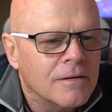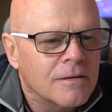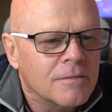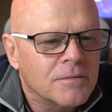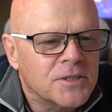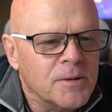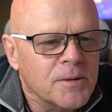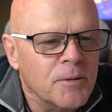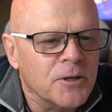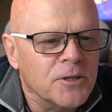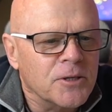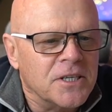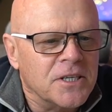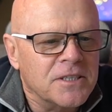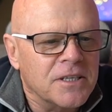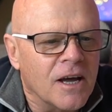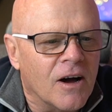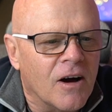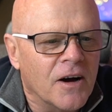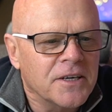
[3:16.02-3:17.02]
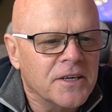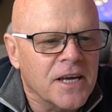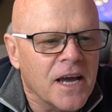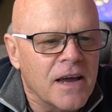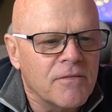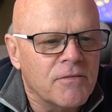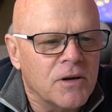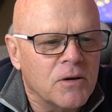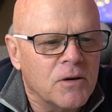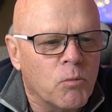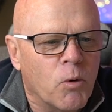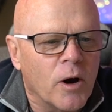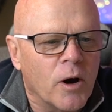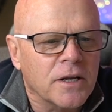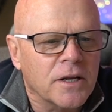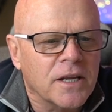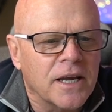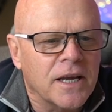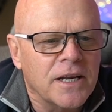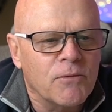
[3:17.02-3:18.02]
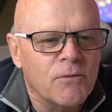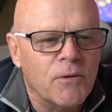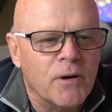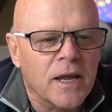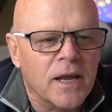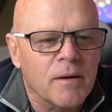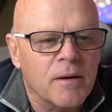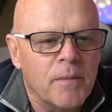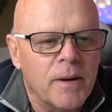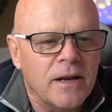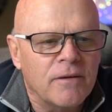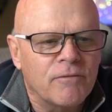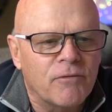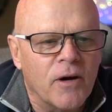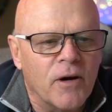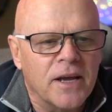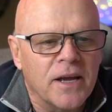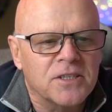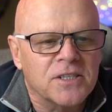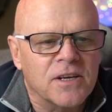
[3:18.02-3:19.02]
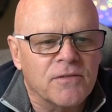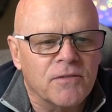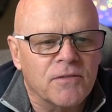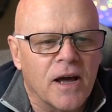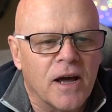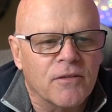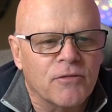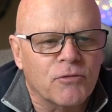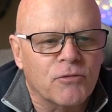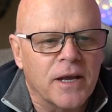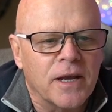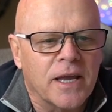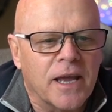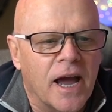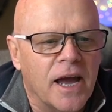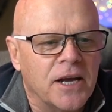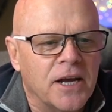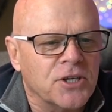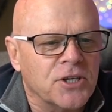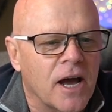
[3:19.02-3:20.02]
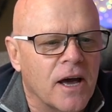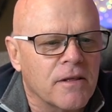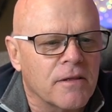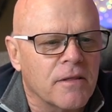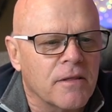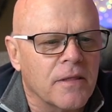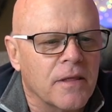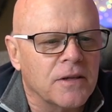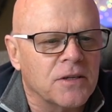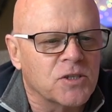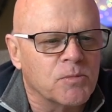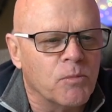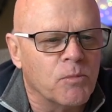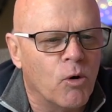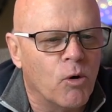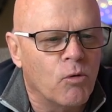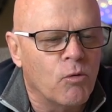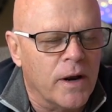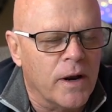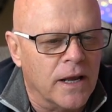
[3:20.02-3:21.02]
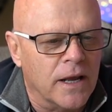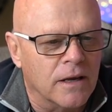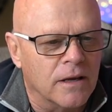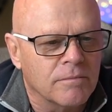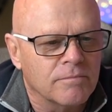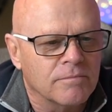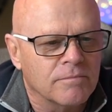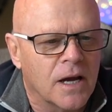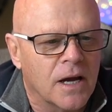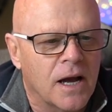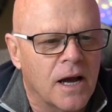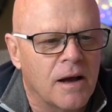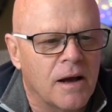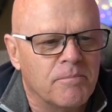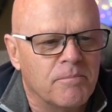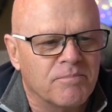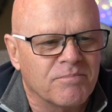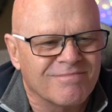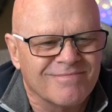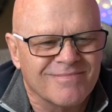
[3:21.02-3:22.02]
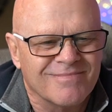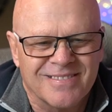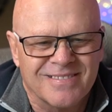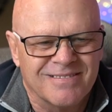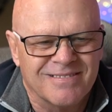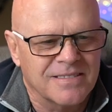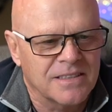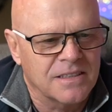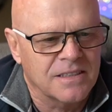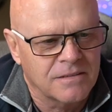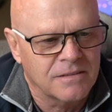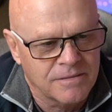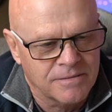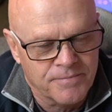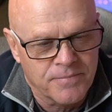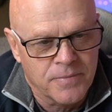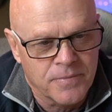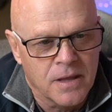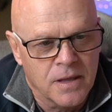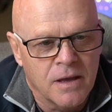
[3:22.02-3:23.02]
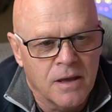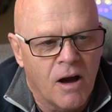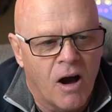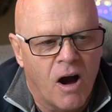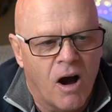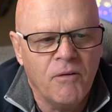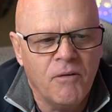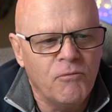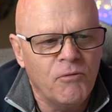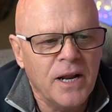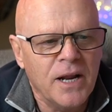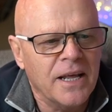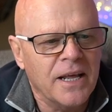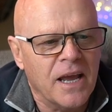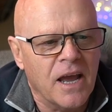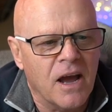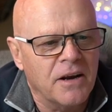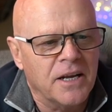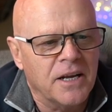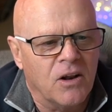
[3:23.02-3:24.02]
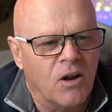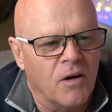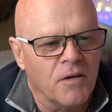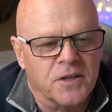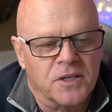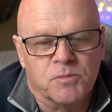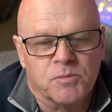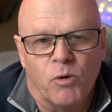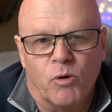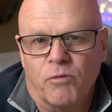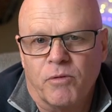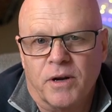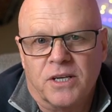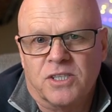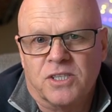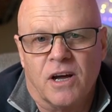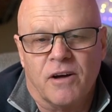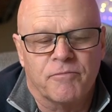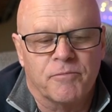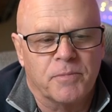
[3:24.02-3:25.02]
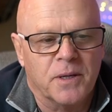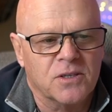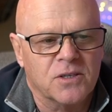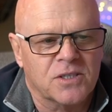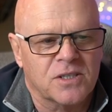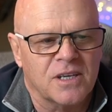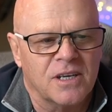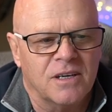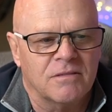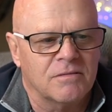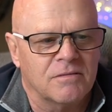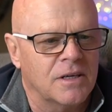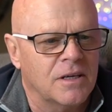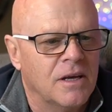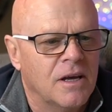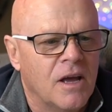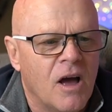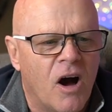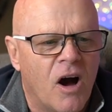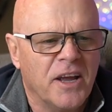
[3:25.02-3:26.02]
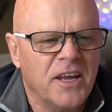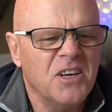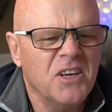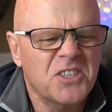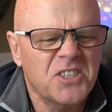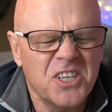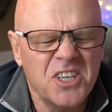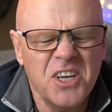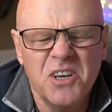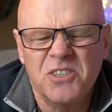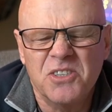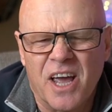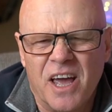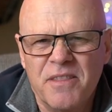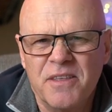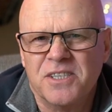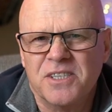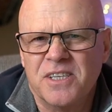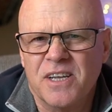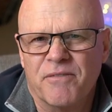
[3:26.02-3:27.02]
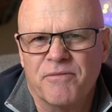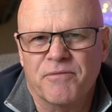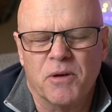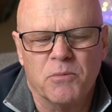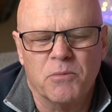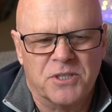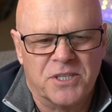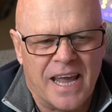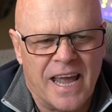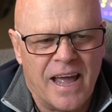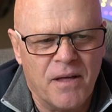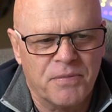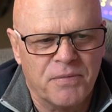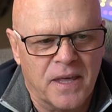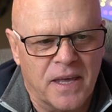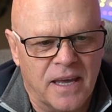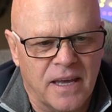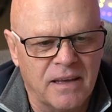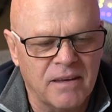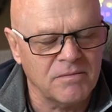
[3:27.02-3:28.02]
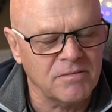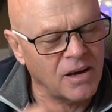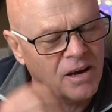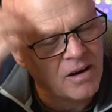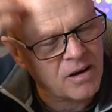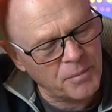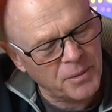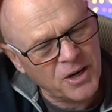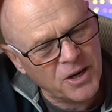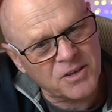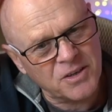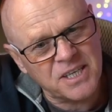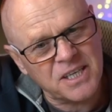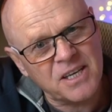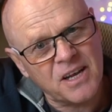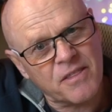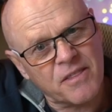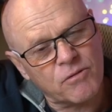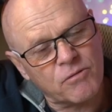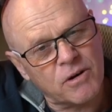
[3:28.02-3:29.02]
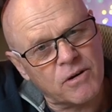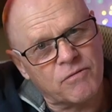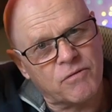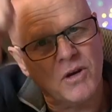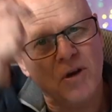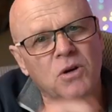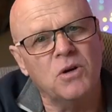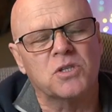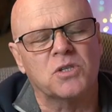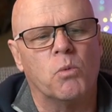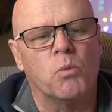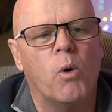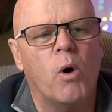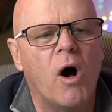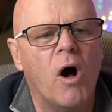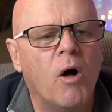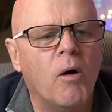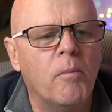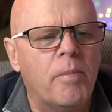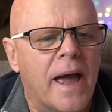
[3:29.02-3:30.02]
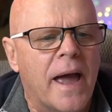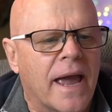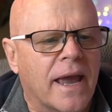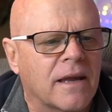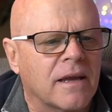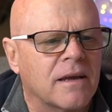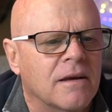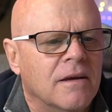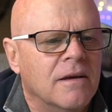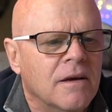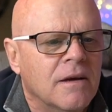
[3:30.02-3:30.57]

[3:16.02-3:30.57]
Sibert said, Hi, David. What can you recommend for A7R3 cage other than small rig? Um, I really only like the small rig stuff because uh, I used to use other stuff that was out there. I mean, I did other reviews a while back.